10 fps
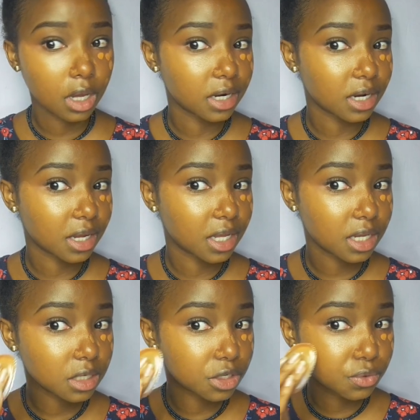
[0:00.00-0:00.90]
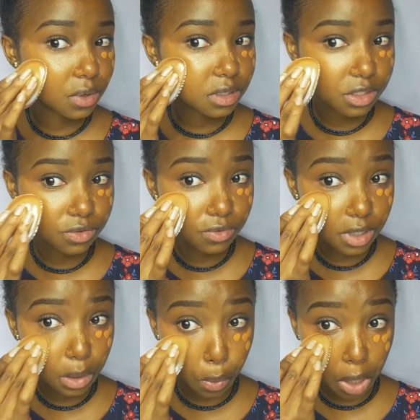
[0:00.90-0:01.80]
And again, it works
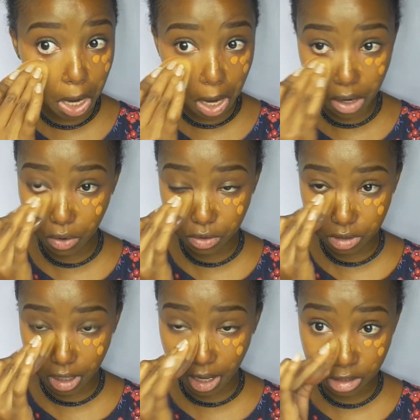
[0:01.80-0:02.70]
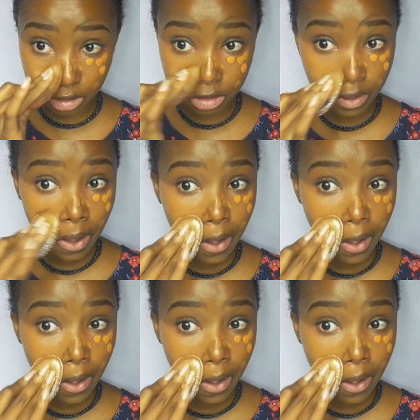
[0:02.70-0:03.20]
really well around the eyes.